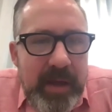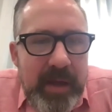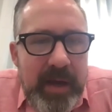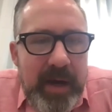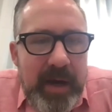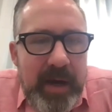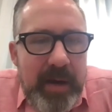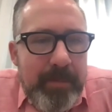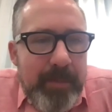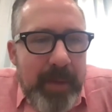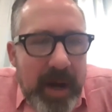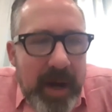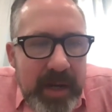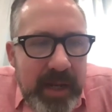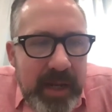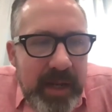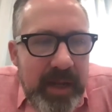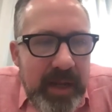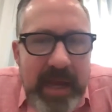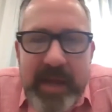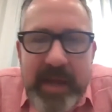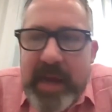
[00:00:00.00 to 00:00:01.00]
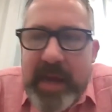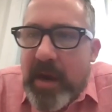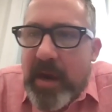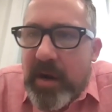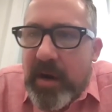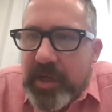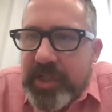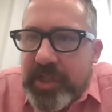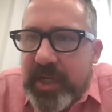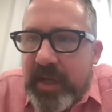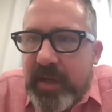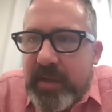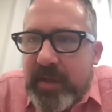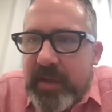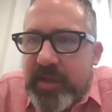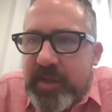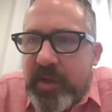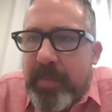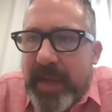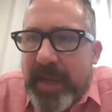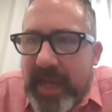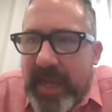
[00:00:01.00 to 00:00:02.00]
uh, money, and energy
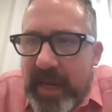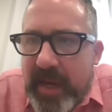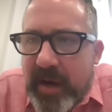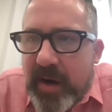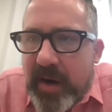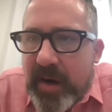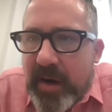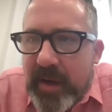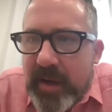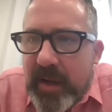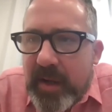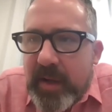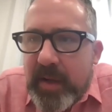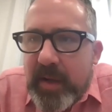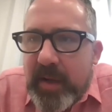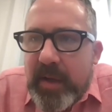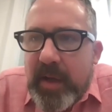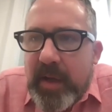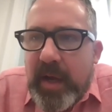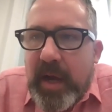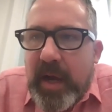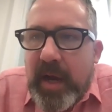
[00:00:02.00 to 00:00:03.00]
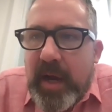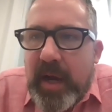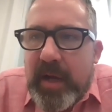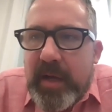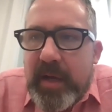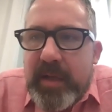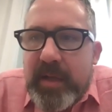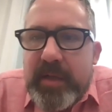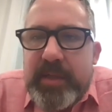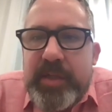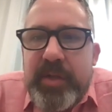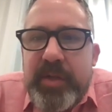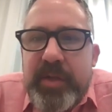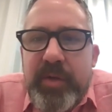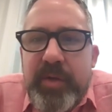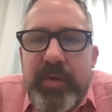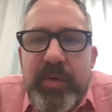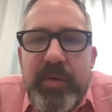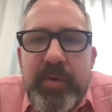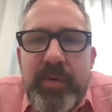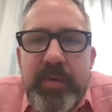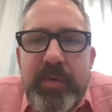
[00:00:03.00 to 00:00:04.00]
to be here, uh,
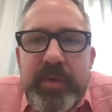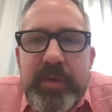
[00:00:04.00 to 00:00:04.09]
to, to